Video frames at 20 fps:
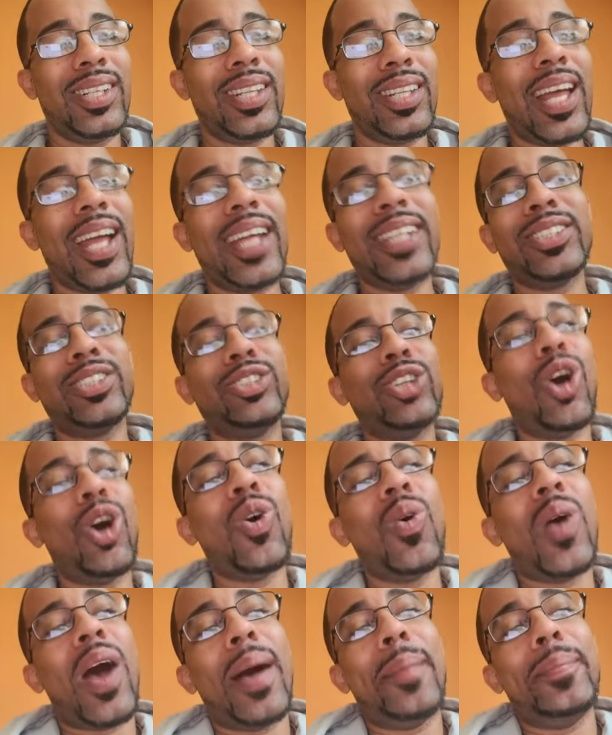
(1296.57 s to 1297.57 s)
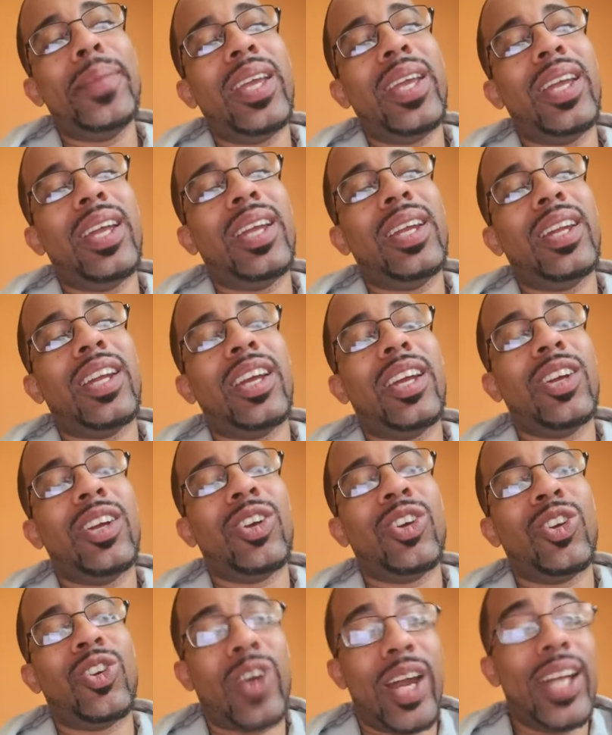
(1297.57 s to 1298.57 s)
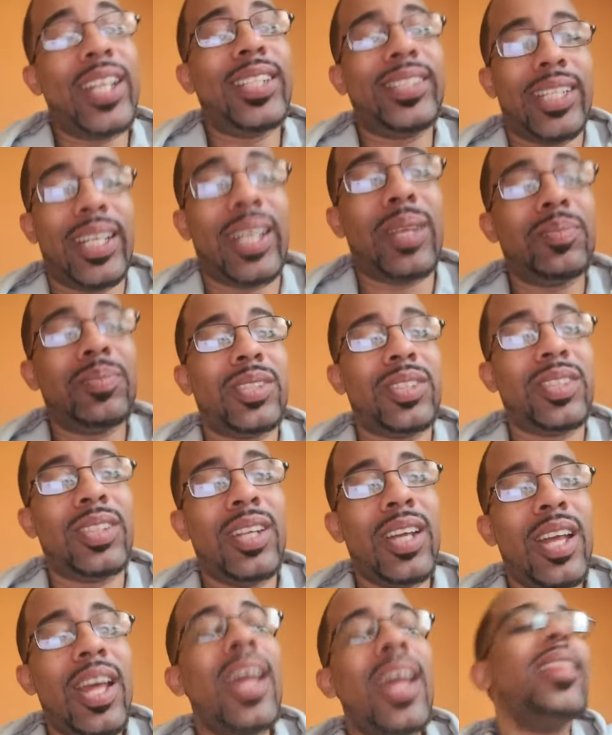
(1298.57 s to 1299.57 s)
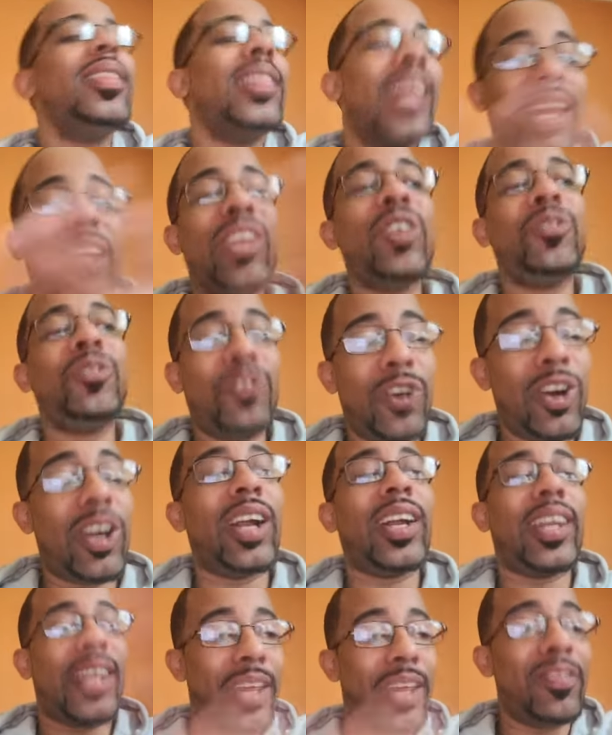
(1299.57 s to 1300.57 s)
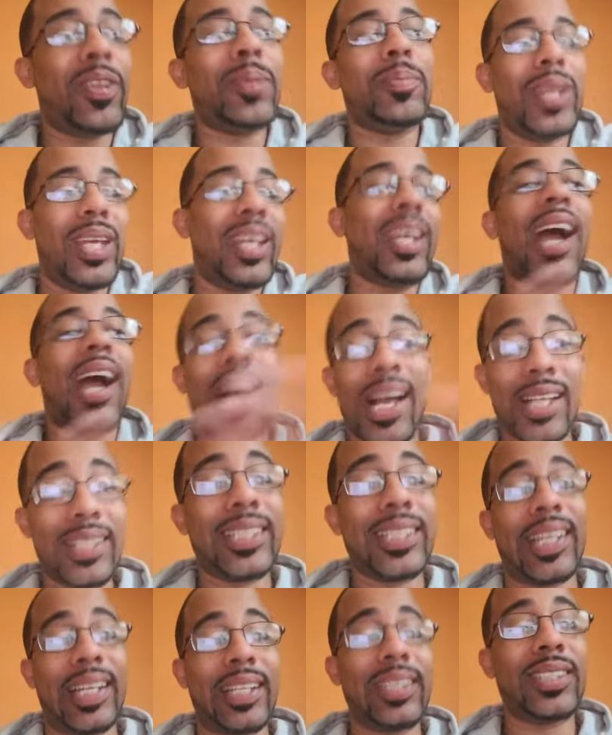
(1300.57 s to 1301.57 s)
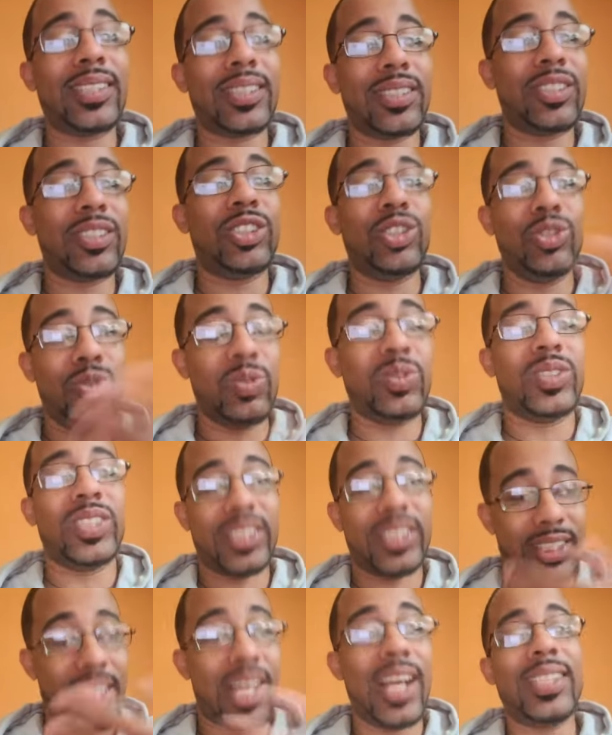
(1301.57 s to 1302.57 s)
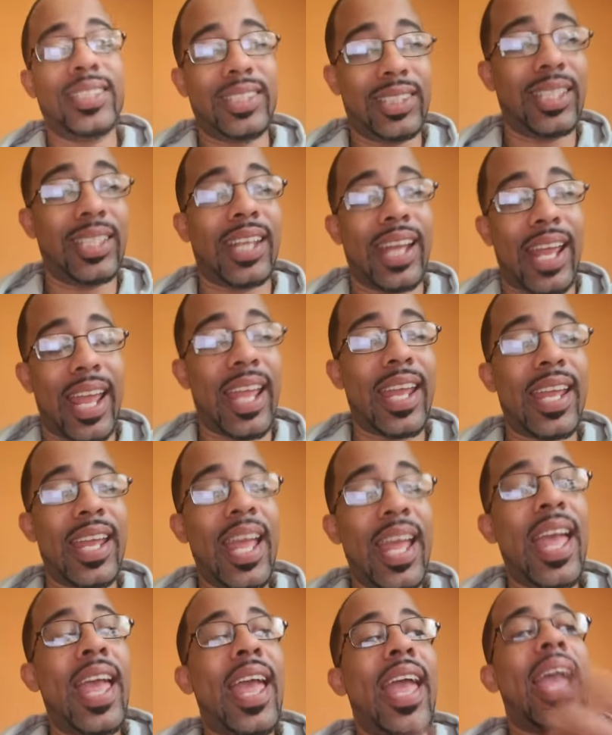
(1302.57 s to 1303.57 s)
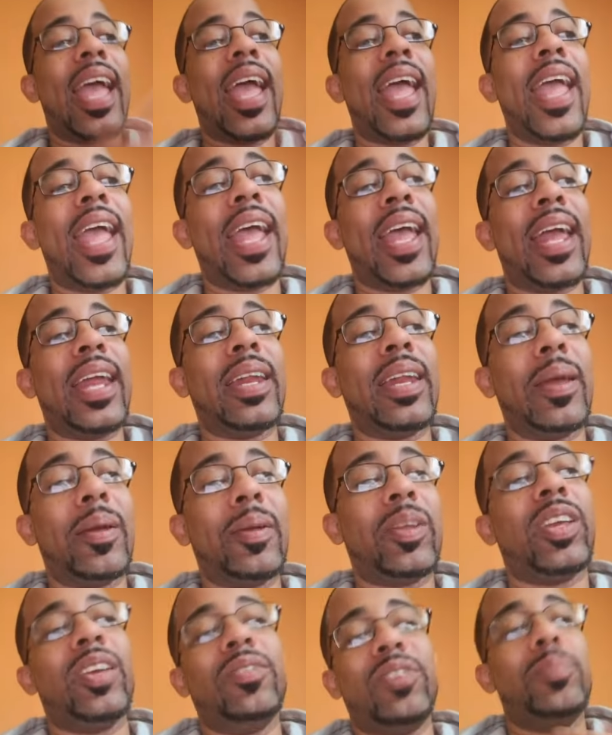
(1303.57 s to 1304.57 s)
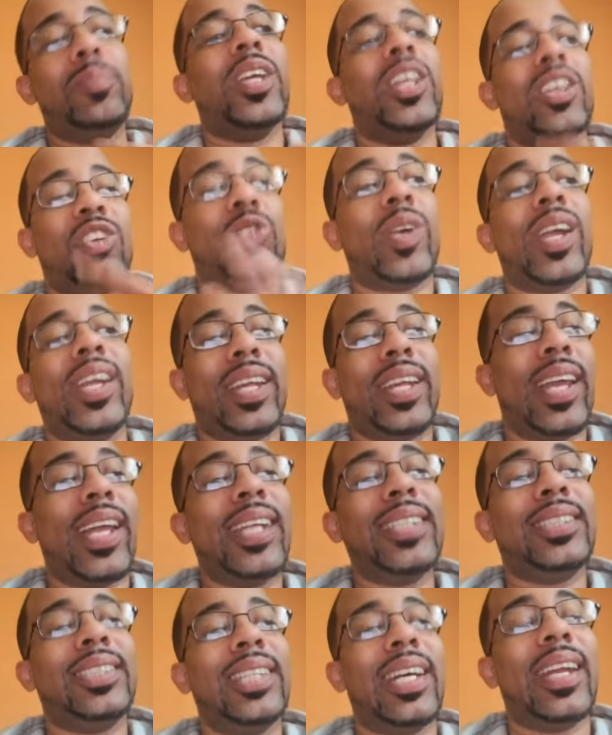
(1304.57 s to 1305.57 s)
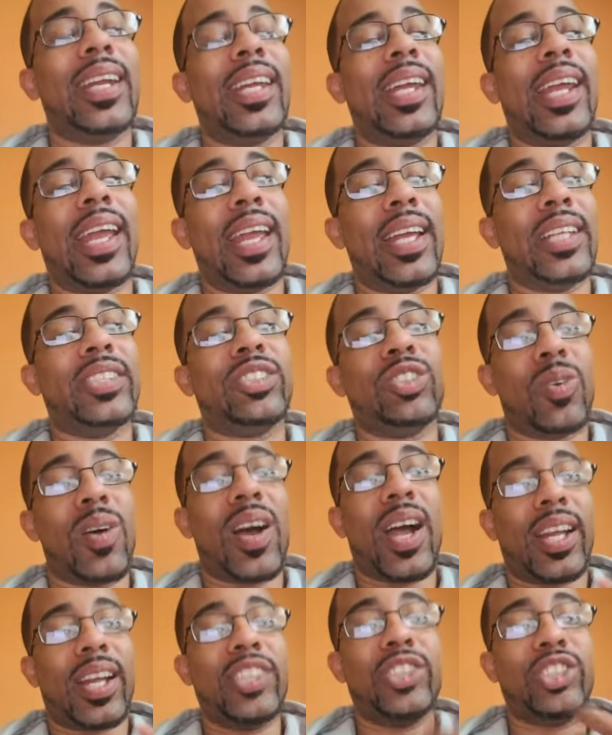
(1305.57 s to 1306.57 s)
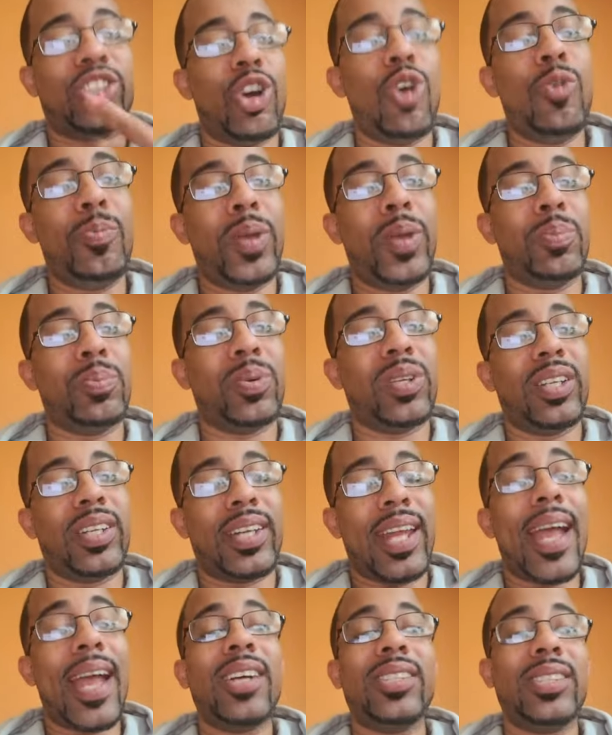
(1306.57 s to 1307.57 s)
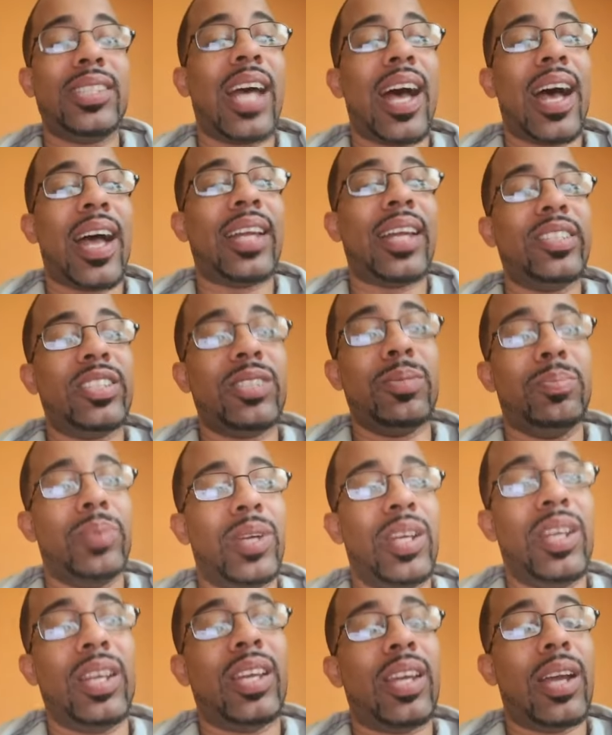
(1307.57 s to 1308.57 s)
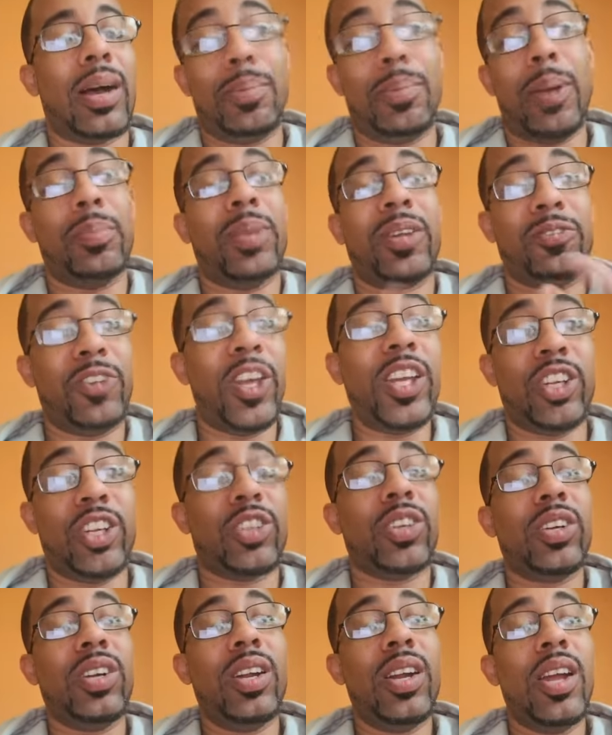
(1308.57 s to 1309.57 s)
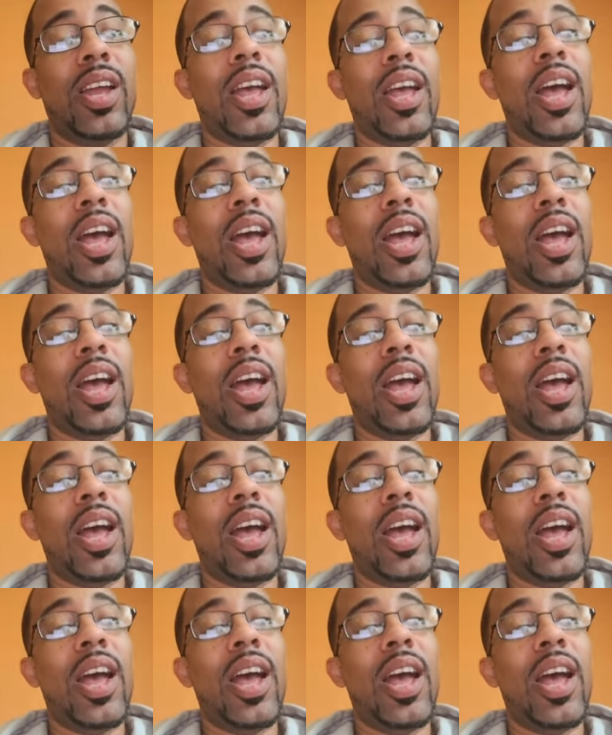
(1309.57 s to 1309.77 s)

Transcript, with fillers: Like, so, I mean, great attempt. Thank you for giving me content to discuss today and uh, giving me a great case study. And so I can show people the downside to being a public figure